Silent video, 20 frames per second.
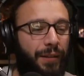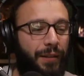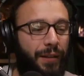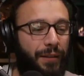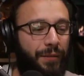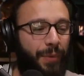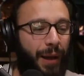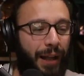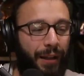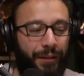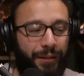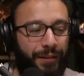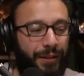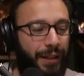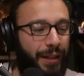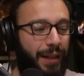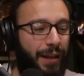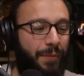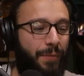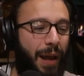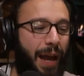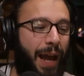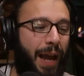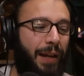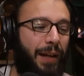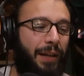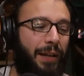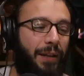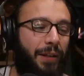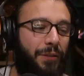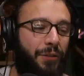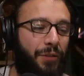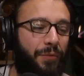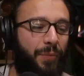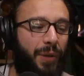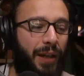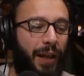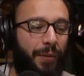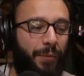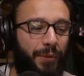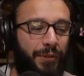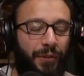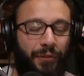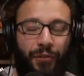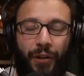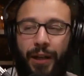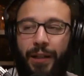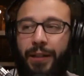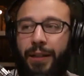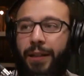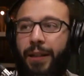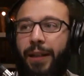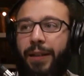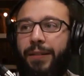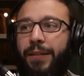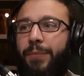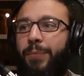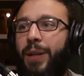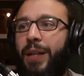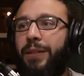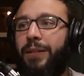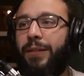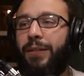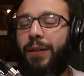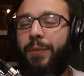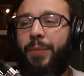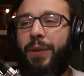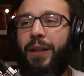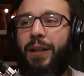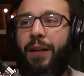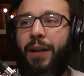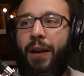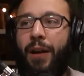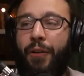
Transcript: Palestinian man and just being able to finally like speak to somebody